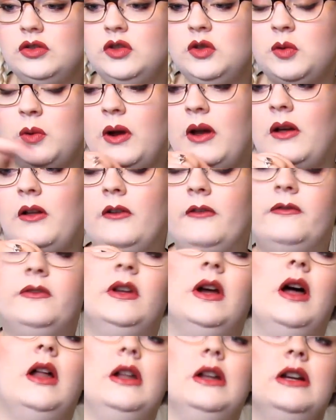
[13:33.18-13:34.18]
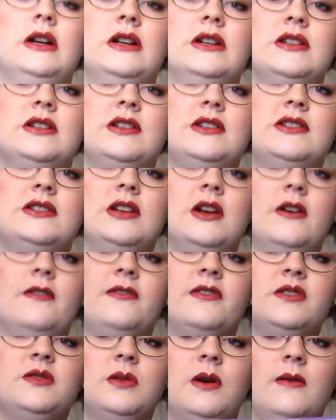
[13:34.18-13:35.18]
$12. So
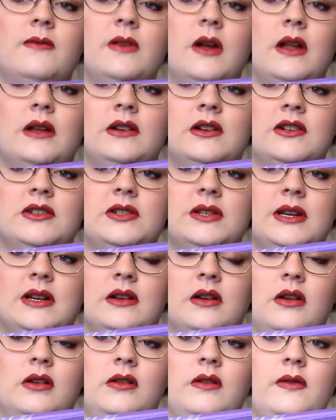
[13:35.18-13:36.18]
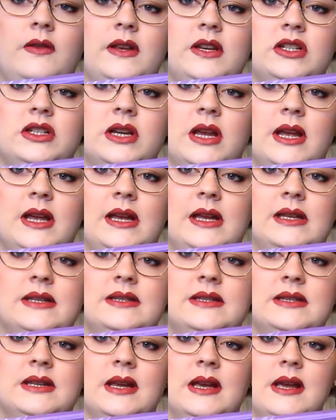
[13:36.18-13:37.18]
for $12, you get all of these
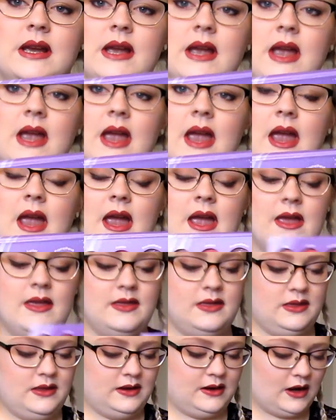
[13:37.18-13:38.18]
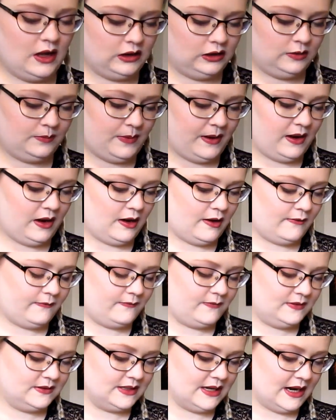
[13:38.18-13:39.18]
shades. And the color
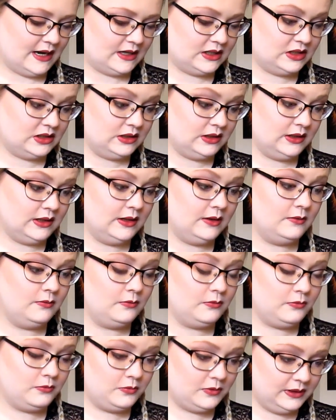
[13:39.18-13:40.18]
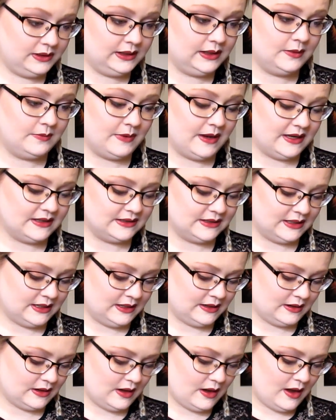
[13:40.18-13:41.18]
payoff is actually really
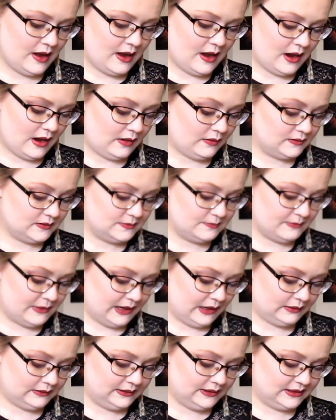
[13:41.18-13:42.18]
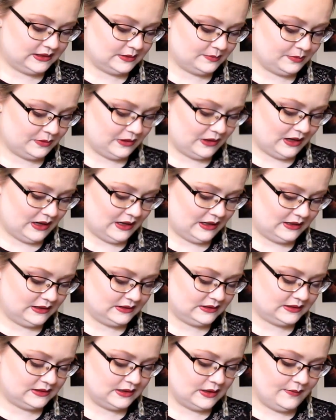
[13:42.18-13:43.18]
amazing. I was mildly
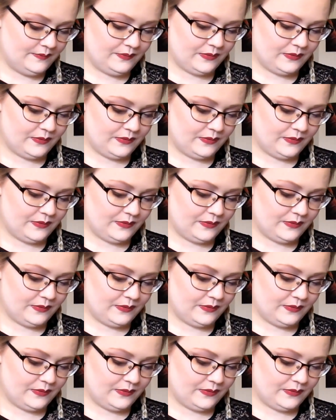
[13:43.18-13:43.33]
surprised.